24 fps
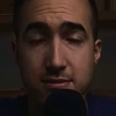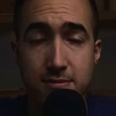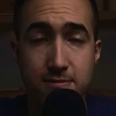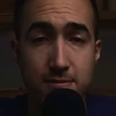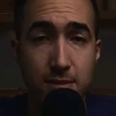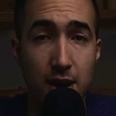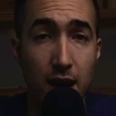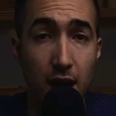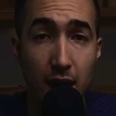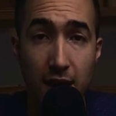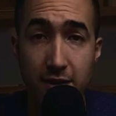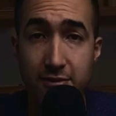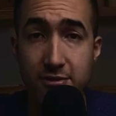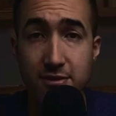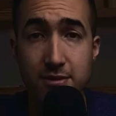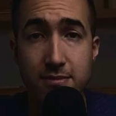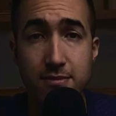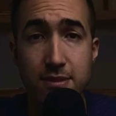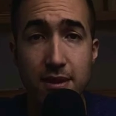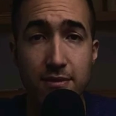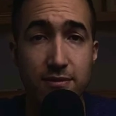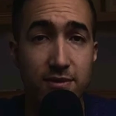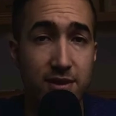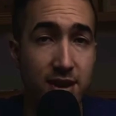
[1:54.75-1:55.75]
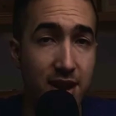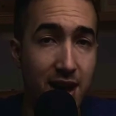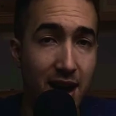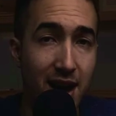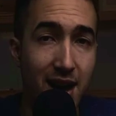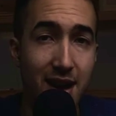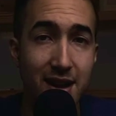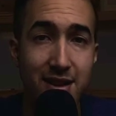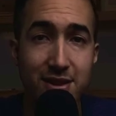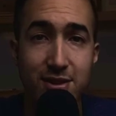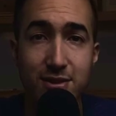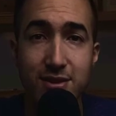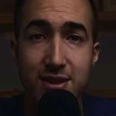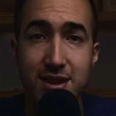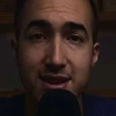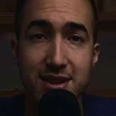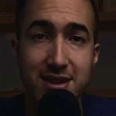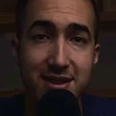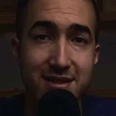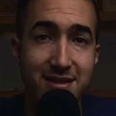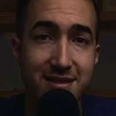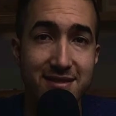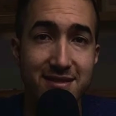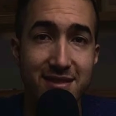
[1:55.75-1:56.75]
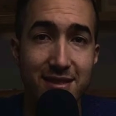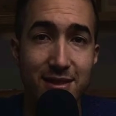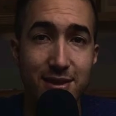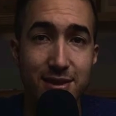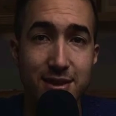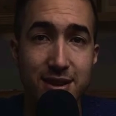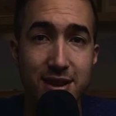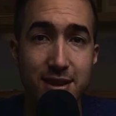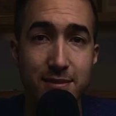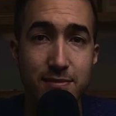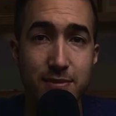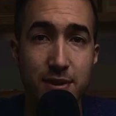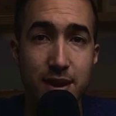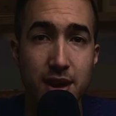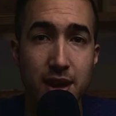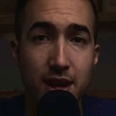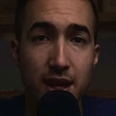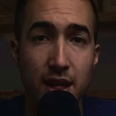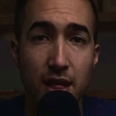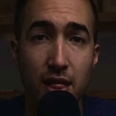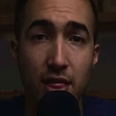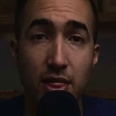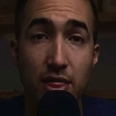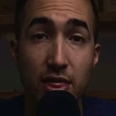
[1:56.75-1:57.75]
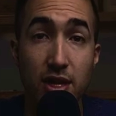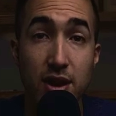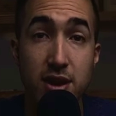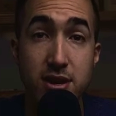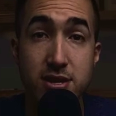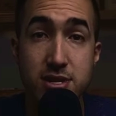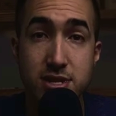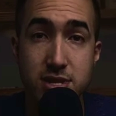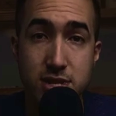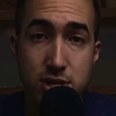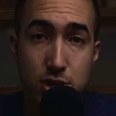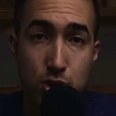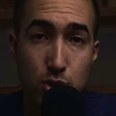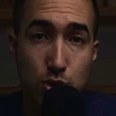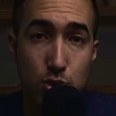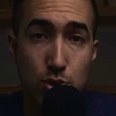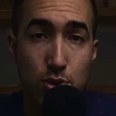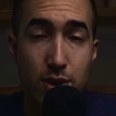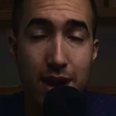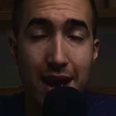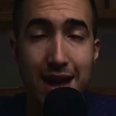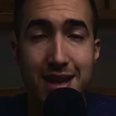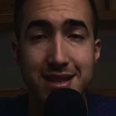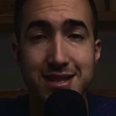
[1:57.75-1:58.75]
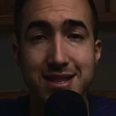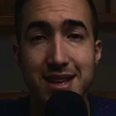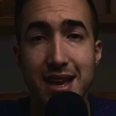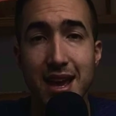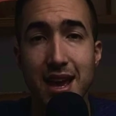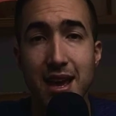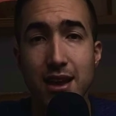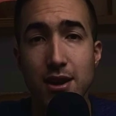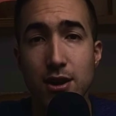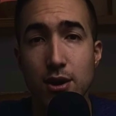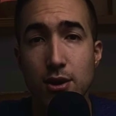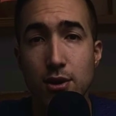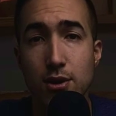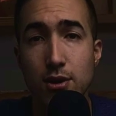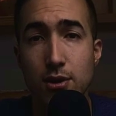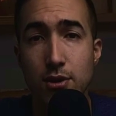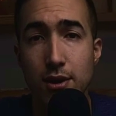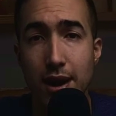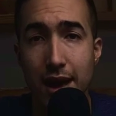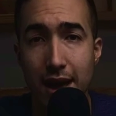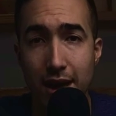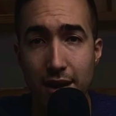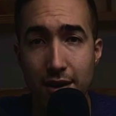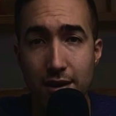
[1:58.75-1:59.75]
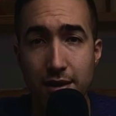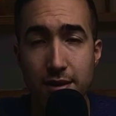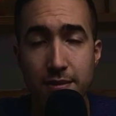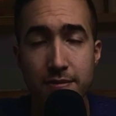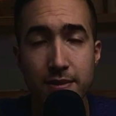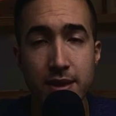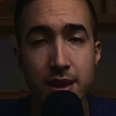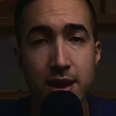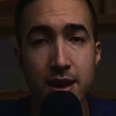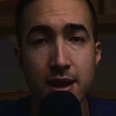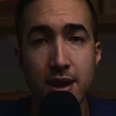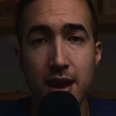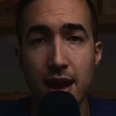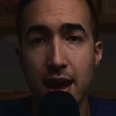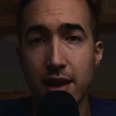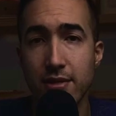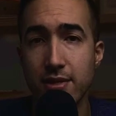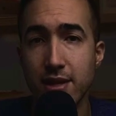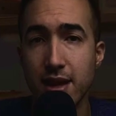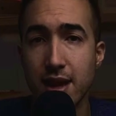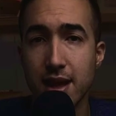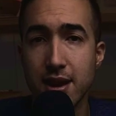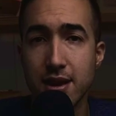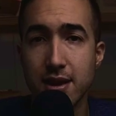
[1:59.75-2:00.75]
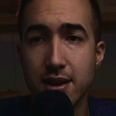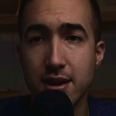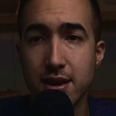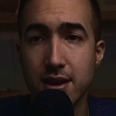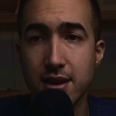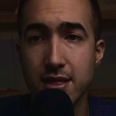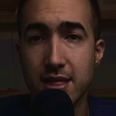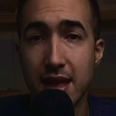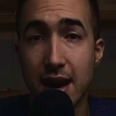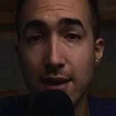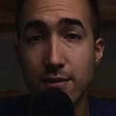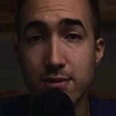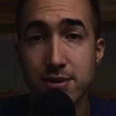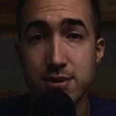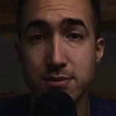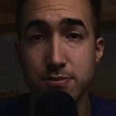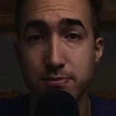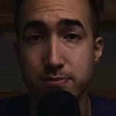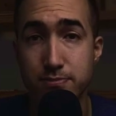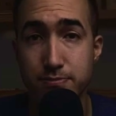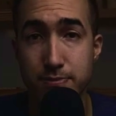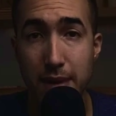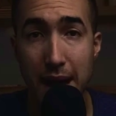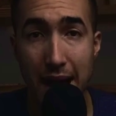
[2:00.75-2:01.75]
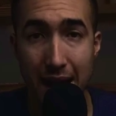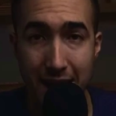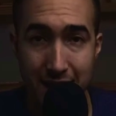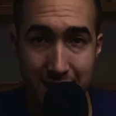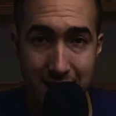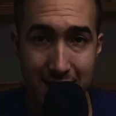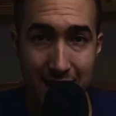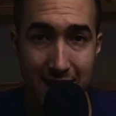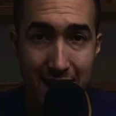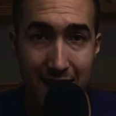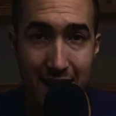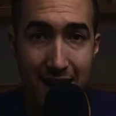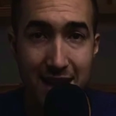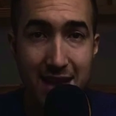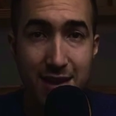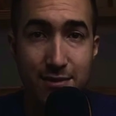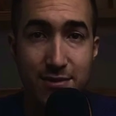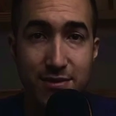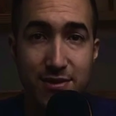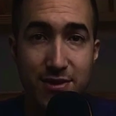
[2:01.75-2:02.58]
awesome. If not, you can just look up The School, SKOOL, and then that was back in the day. He was